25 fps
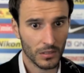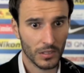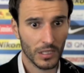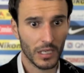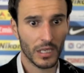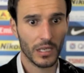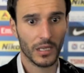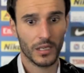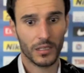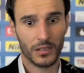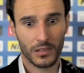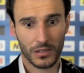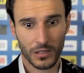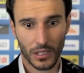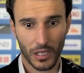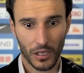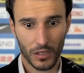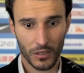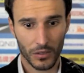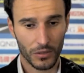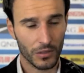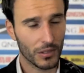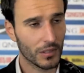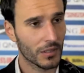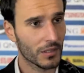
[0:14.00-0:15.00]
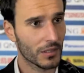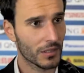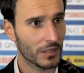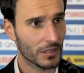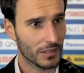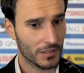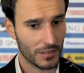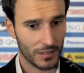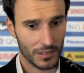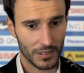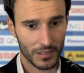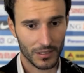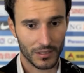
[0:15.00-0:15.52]
Yeah, it's going good.
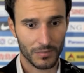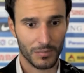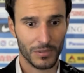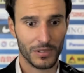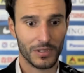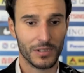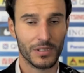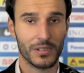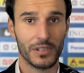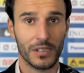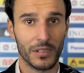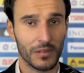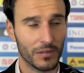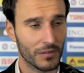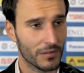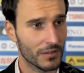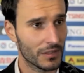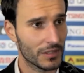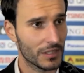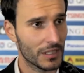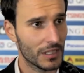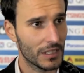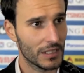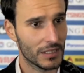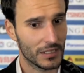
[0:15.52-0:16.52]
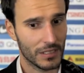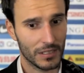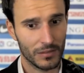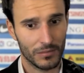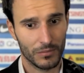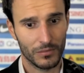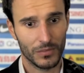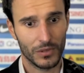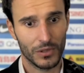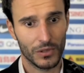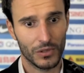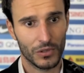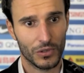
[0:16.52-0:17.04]
I think it's business end of the season
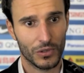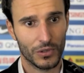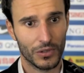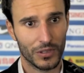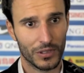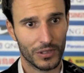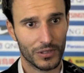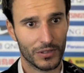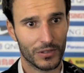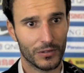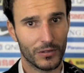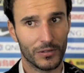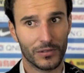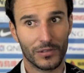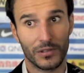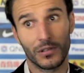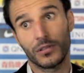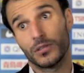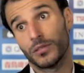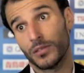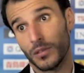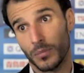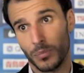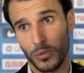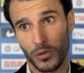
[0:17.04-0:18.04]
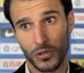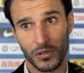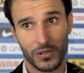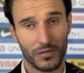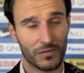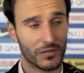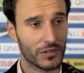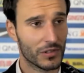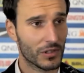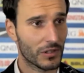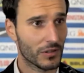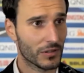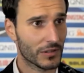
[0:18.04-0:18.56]
and we're enjoying ourselves and real
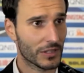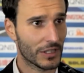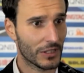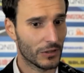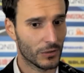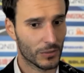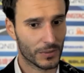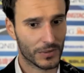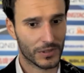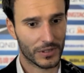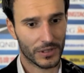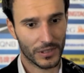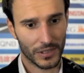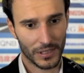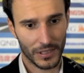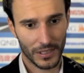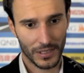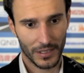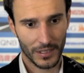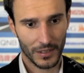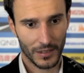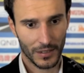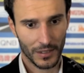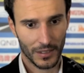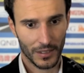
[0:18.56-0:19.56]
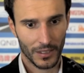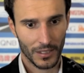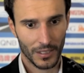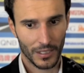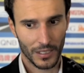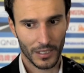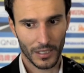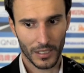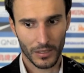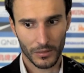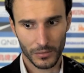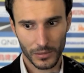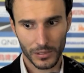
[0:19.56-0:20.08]
positive results helps.
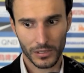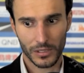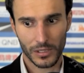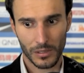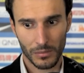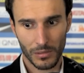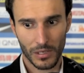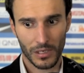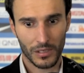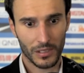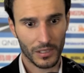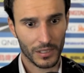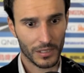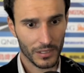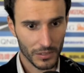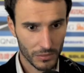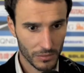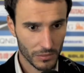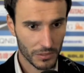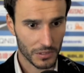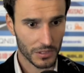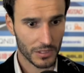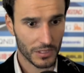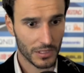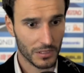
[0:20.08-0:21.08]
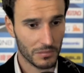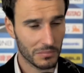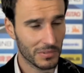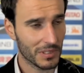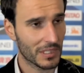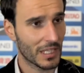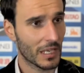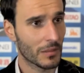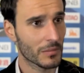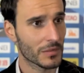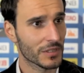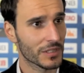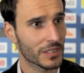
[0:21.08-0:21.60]
You know, we just keep going like this. We've got another big
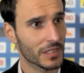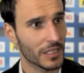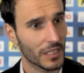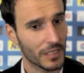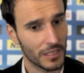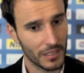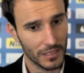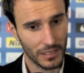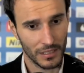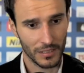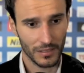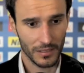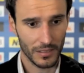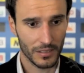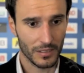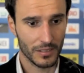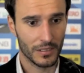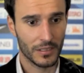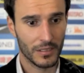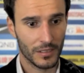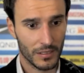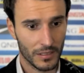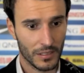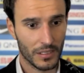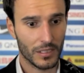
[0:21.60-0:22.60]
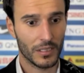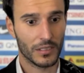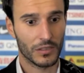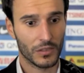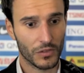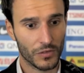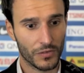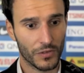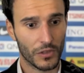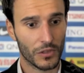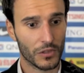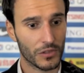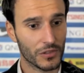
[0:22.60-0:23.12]
game on Saturday and then, yeah,
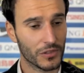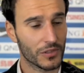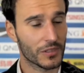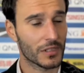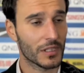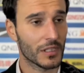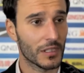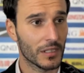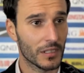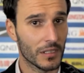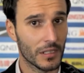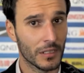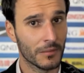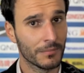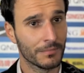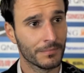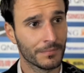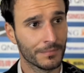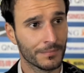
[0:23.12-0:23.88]
just focus on Saturday now.